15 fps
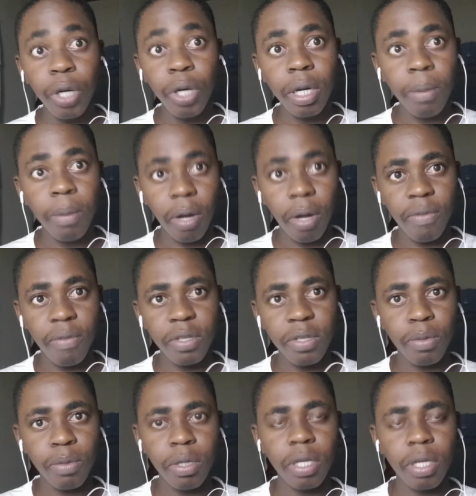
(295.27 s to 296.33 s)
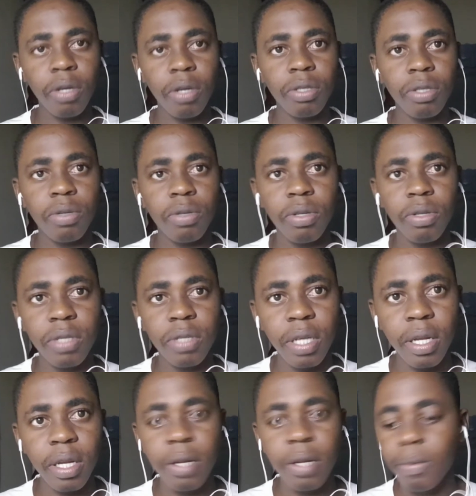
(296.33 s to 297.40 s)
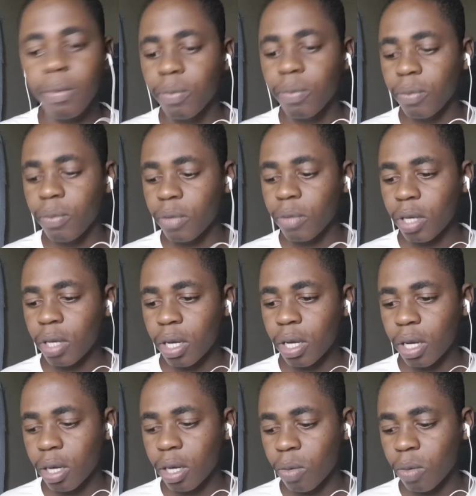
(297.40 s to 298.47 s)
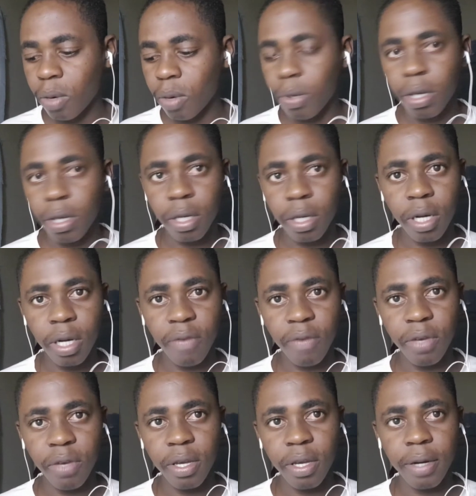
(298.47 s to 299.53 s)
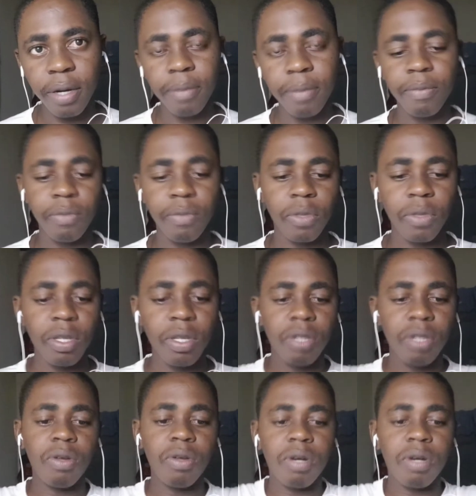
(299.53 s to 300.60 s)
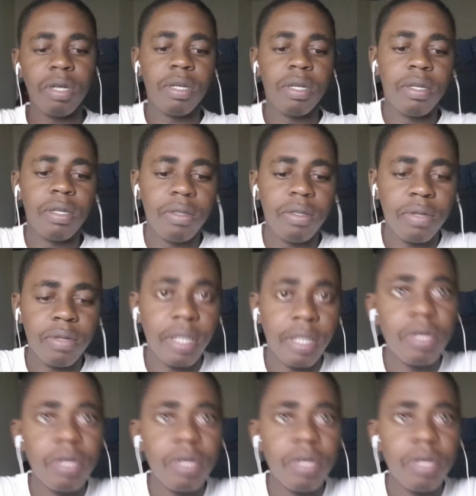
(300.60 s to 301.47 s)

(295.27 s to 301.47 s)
part of this book, in order to understand what we're covering here. Donc, ça c'est une